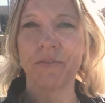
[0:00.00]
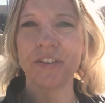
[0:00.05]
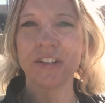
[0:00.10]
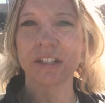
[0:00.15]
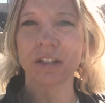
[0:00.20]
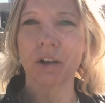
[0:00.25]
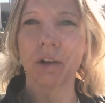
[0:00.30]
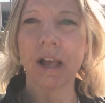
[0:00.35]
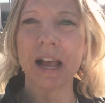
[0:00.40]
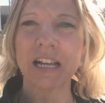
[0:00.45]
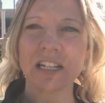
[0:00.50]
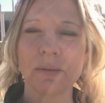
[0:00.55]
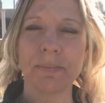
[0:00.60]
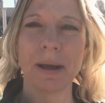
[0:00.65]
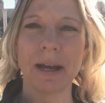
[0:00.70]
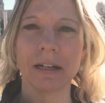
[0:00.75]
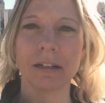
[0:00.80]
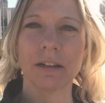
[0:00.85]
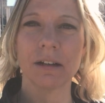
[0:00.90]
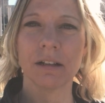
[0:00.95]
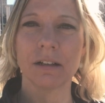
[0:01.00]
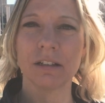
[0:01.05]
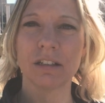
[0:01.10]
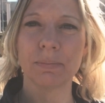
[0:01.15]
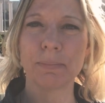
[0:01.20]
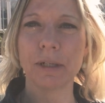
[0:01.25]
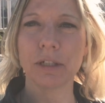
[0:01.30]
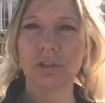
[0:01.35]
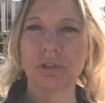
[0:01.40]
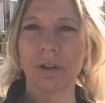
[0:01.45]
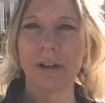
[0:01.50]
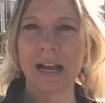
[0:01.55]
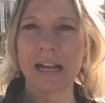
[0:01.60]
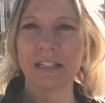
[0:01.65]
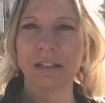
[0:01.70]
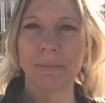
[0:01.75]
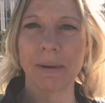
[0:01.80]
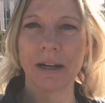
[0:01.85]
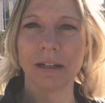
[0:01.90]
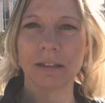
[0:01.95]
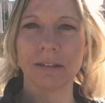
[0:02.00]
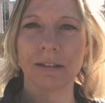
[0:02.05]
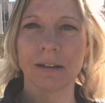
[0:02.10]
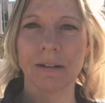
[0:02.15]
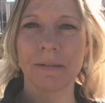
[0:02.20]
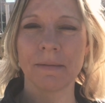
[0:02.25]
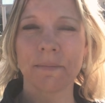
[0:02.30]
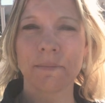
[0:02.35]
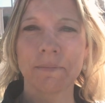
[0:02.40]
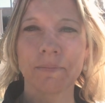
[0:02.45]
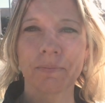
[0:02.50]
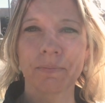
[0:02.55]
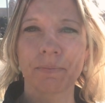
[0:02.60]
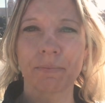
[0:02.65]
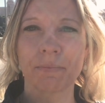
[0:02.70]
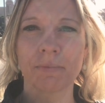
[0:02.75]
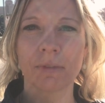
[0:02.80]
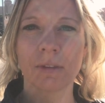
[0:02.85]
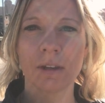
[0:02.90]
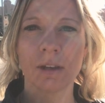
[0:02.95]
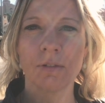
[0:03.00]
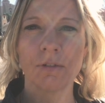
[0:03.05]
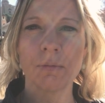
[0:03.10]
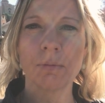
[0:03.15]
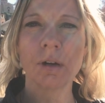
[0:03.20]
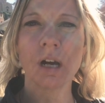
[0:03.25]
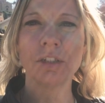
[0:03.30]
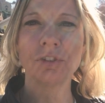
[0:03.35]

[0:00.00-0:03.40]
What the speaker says: the physical aspect, the spiritual aspect. From